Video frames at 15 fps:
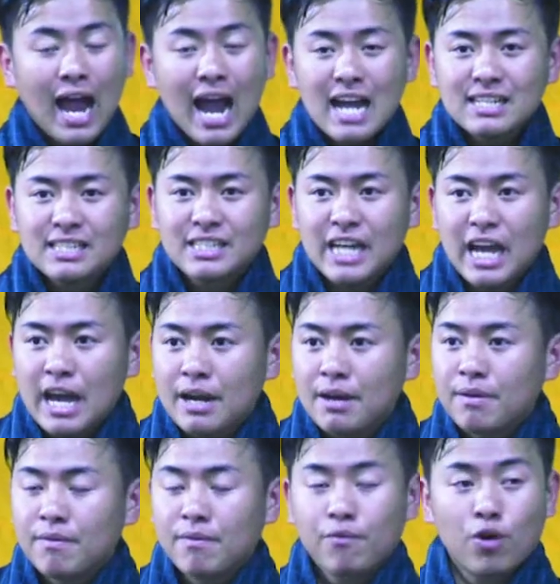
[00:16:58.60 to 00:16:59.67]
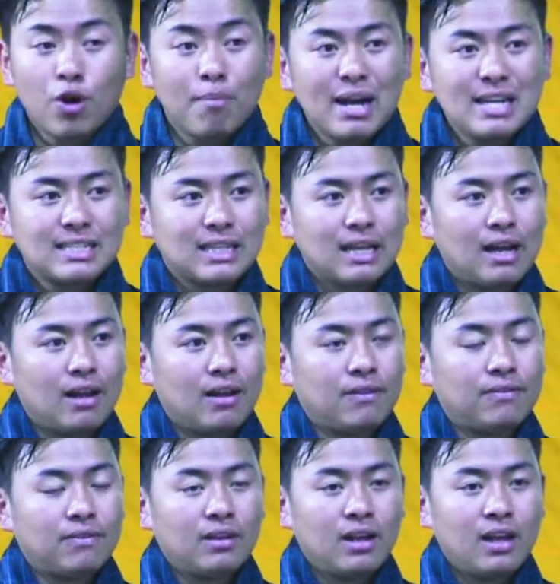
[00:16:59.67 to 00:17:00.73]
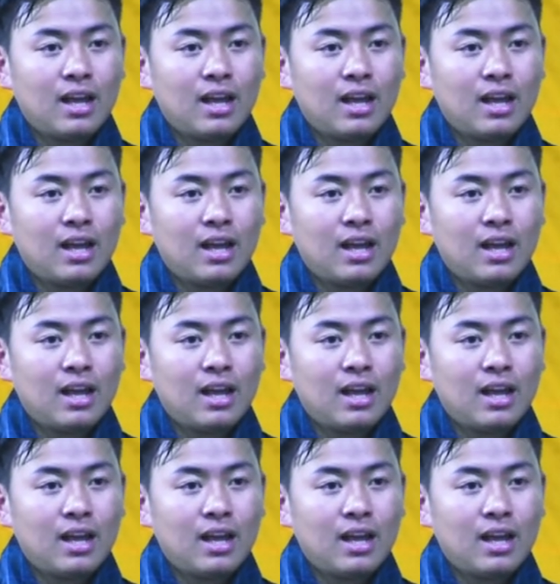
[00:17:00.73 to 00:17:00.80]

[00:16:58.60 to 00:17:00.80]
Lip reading: I stand for myself